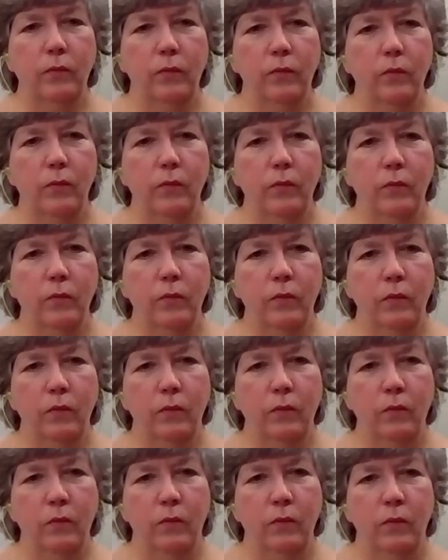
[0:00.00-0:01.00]

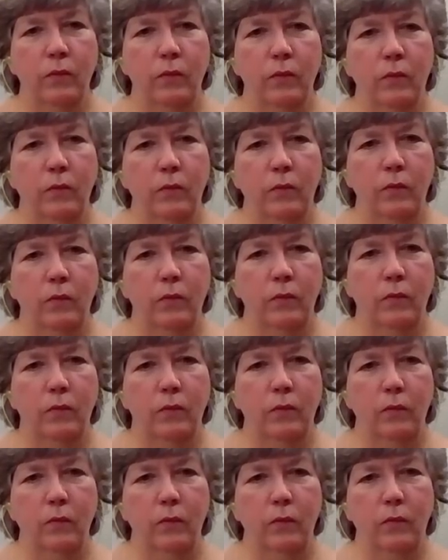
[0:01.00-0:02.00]

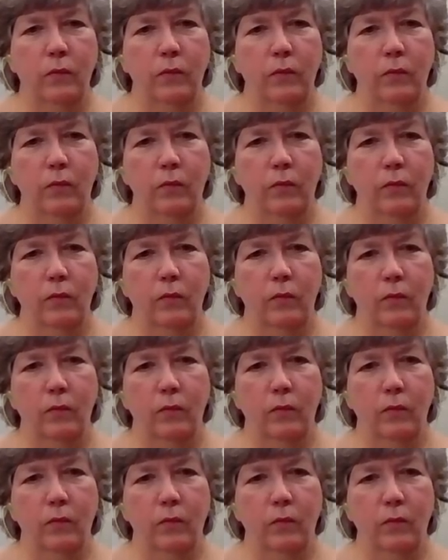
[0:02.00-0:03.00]

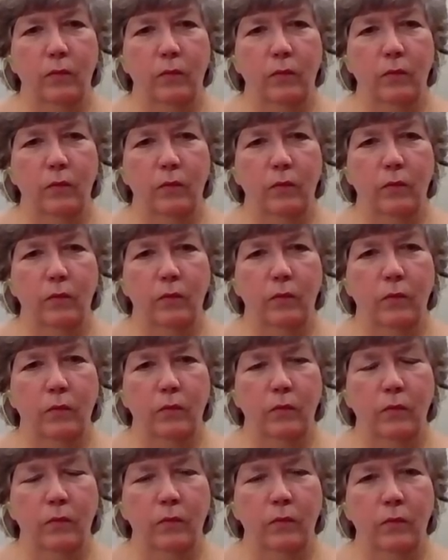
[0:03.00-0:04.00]

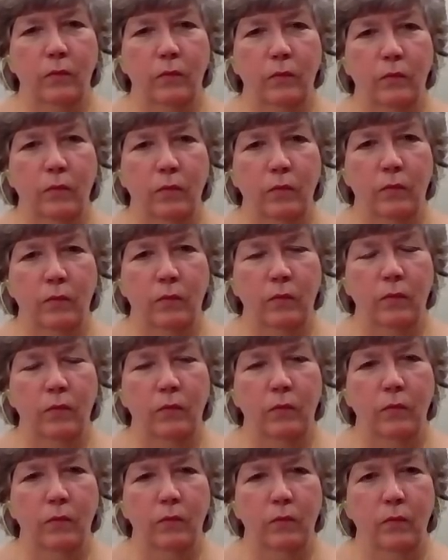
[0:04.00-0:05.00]
The person shown says nothing.